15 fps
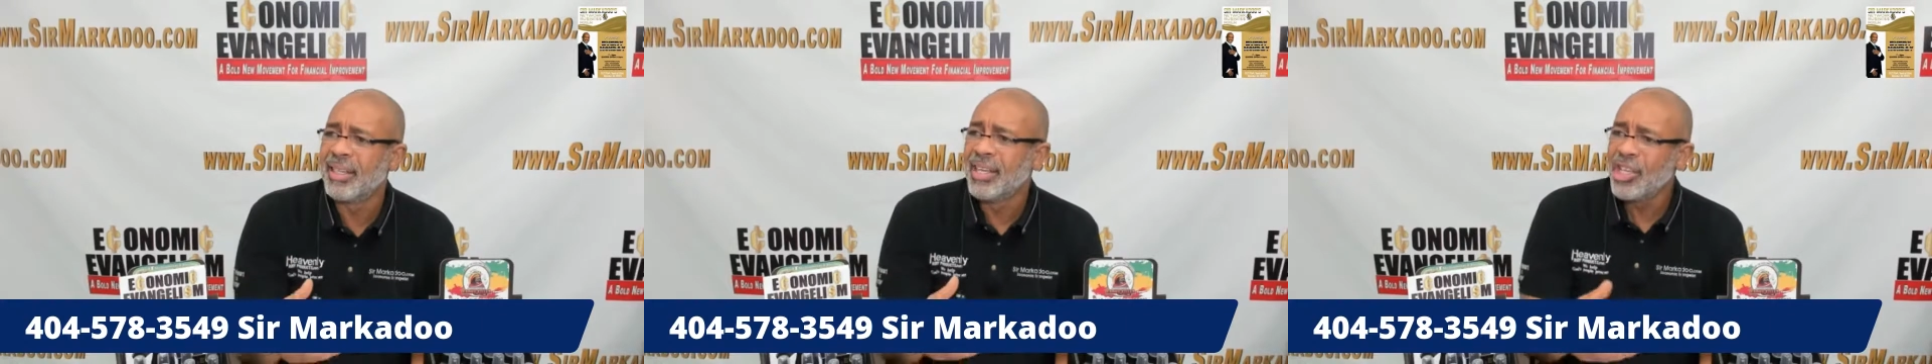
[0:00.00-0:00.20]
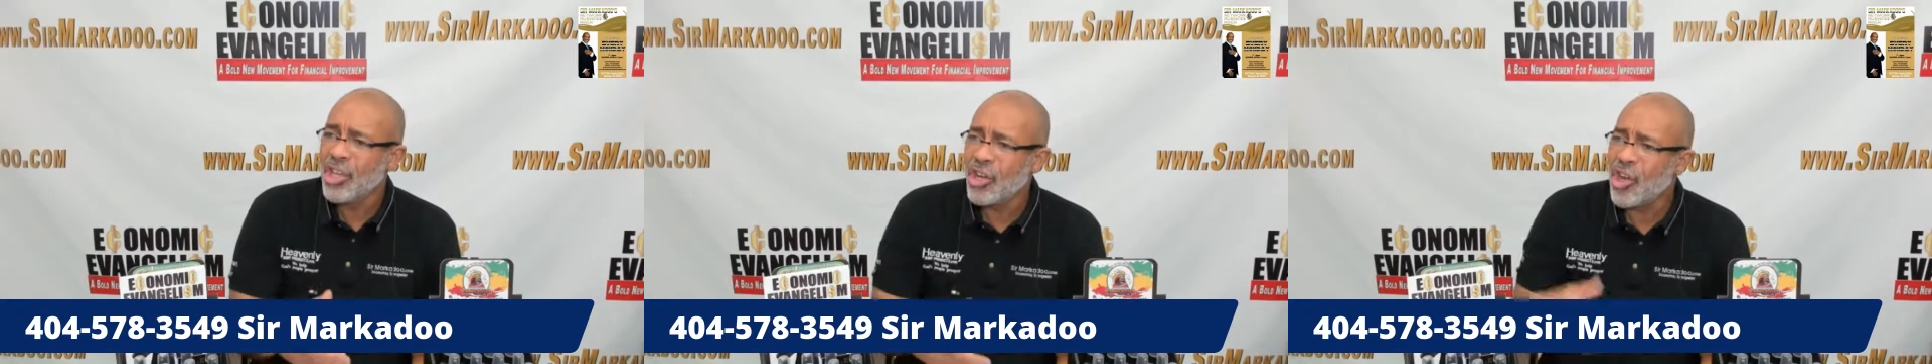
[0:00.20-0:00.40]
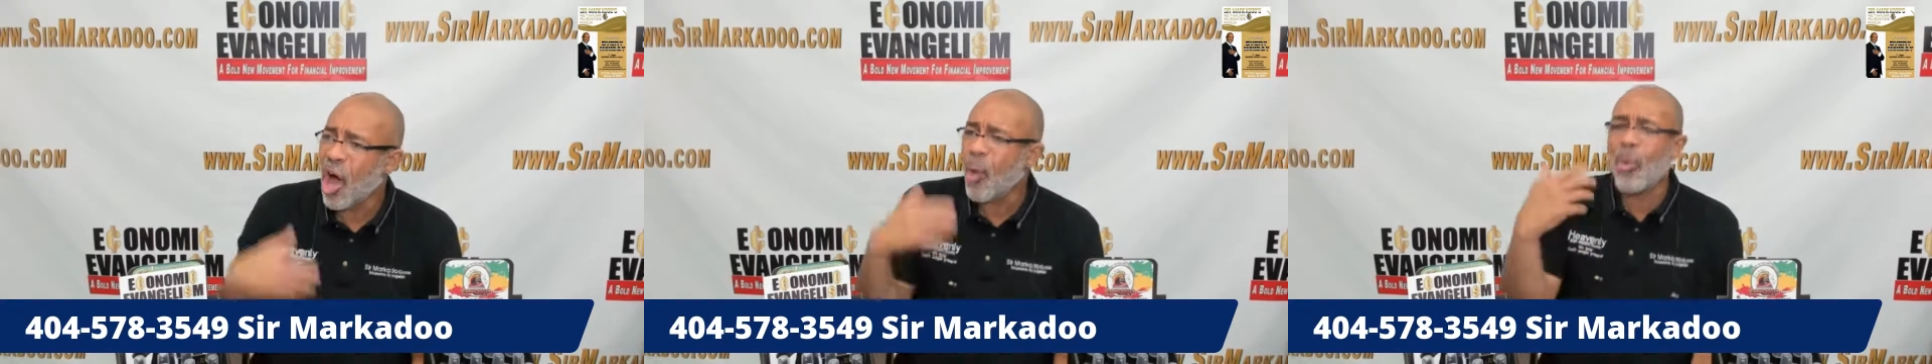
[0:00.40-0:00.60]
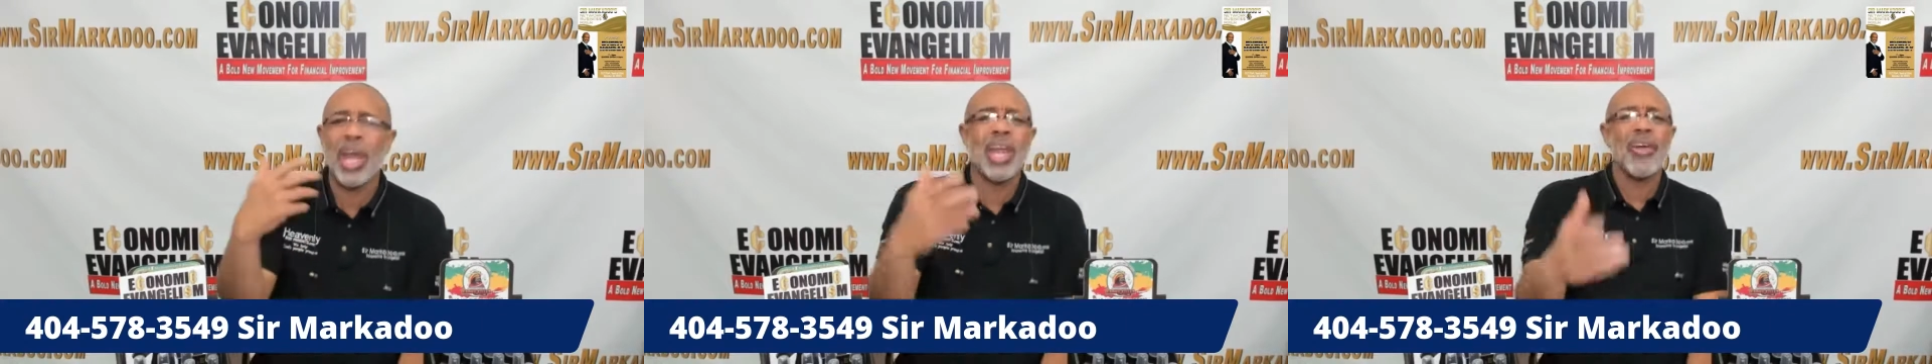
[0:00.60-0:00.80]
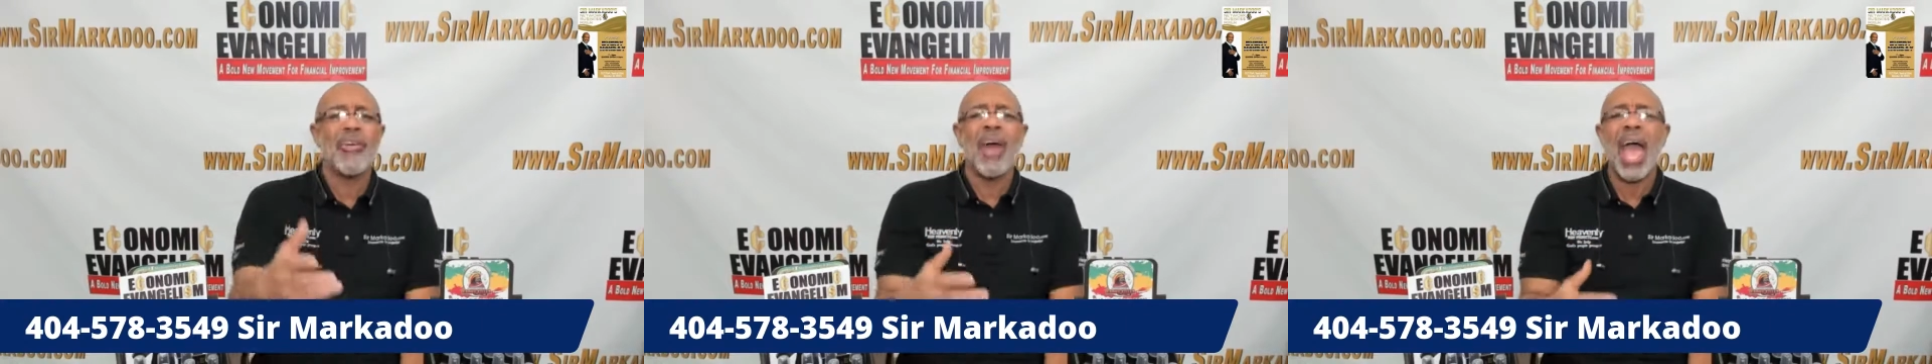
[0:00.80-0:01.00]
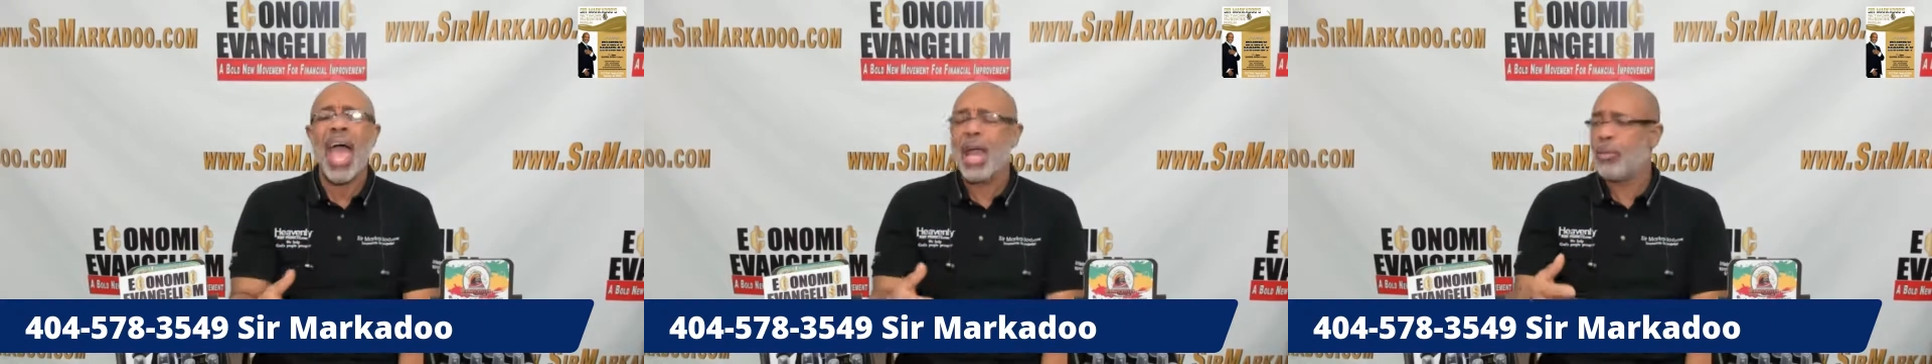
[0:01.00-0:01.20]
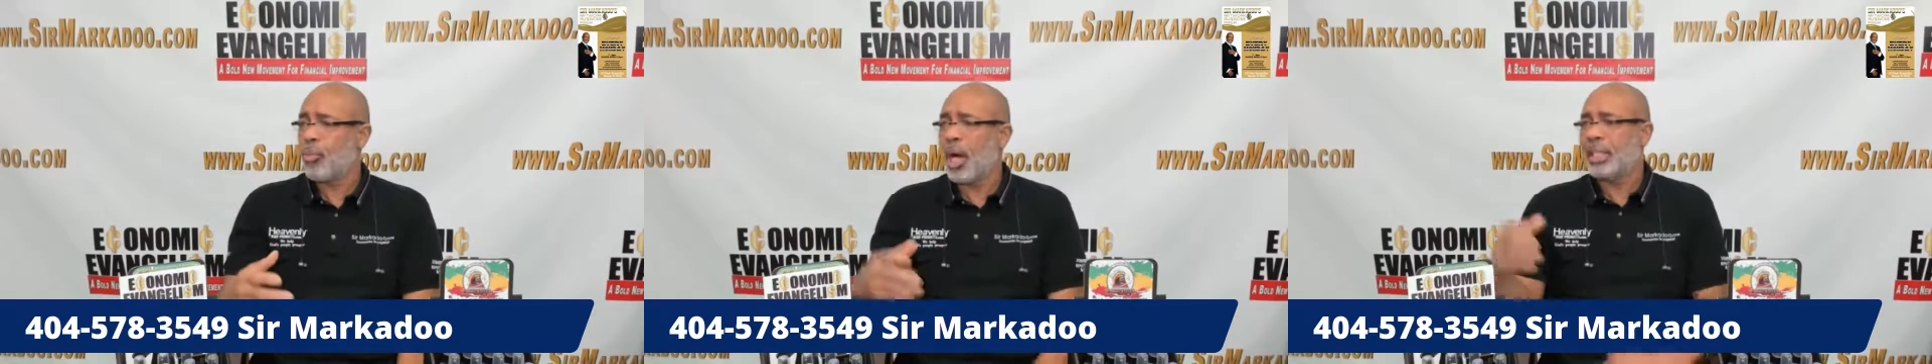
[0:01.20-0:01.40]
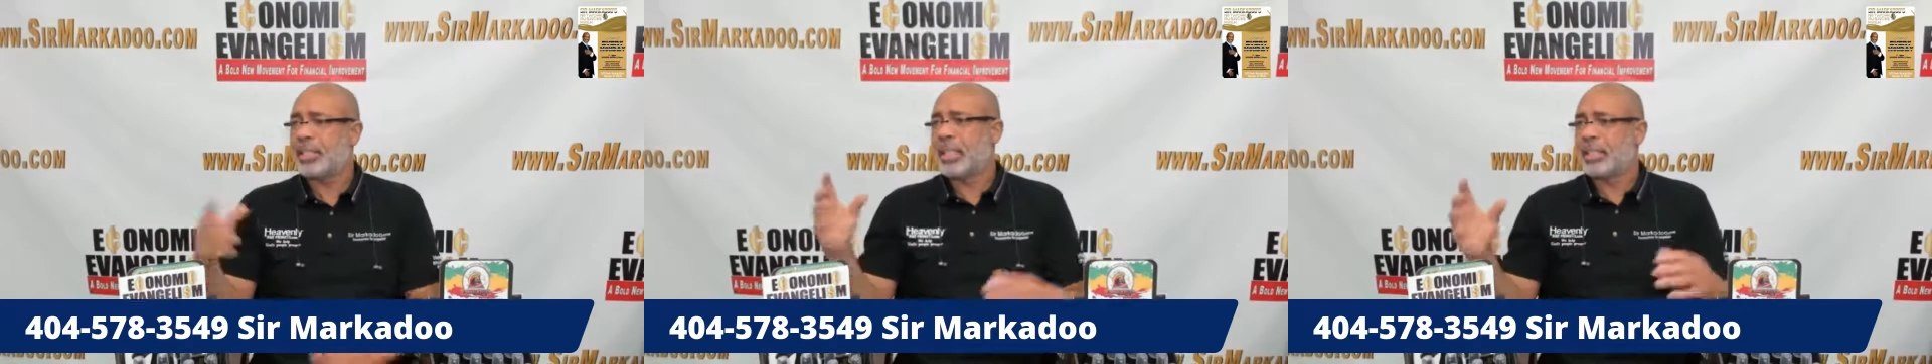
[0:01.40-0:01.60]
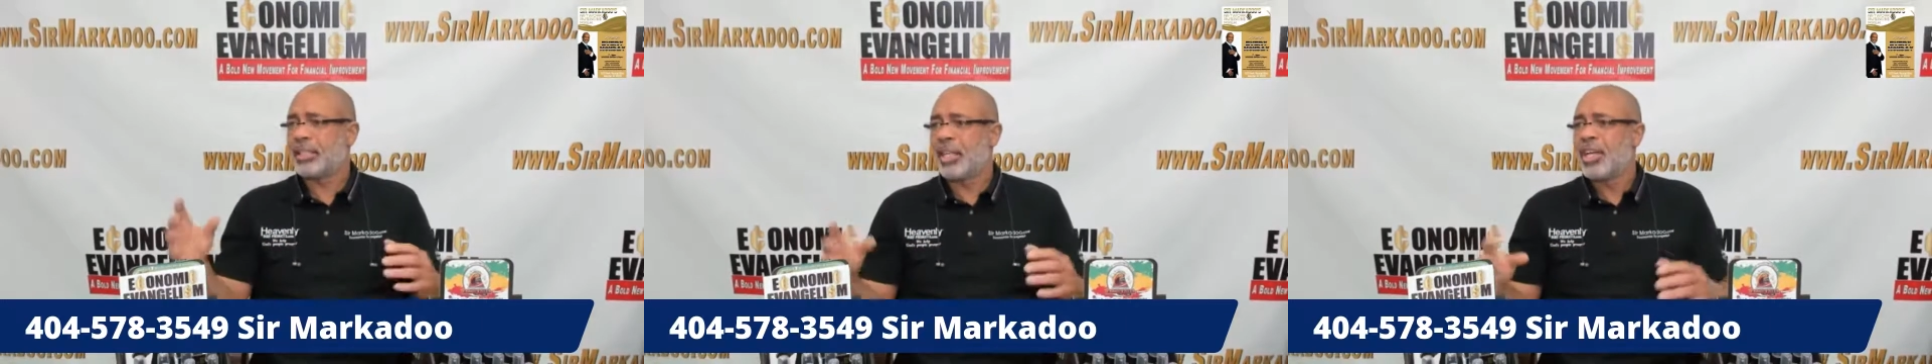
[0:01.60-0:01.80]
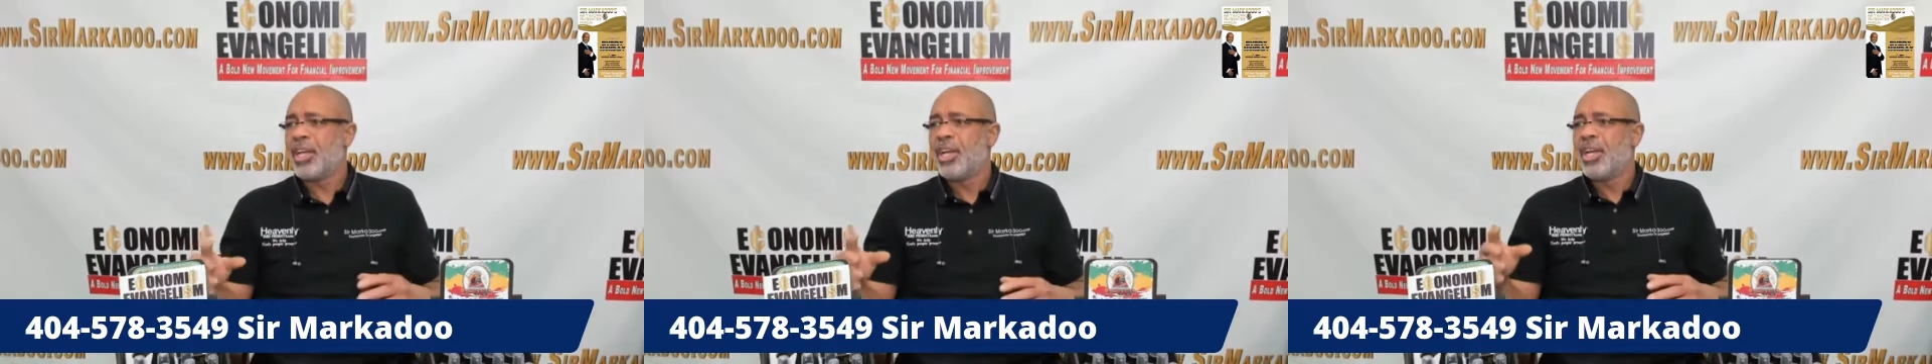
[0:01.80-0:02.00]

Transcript: You know where you're at. Watch this.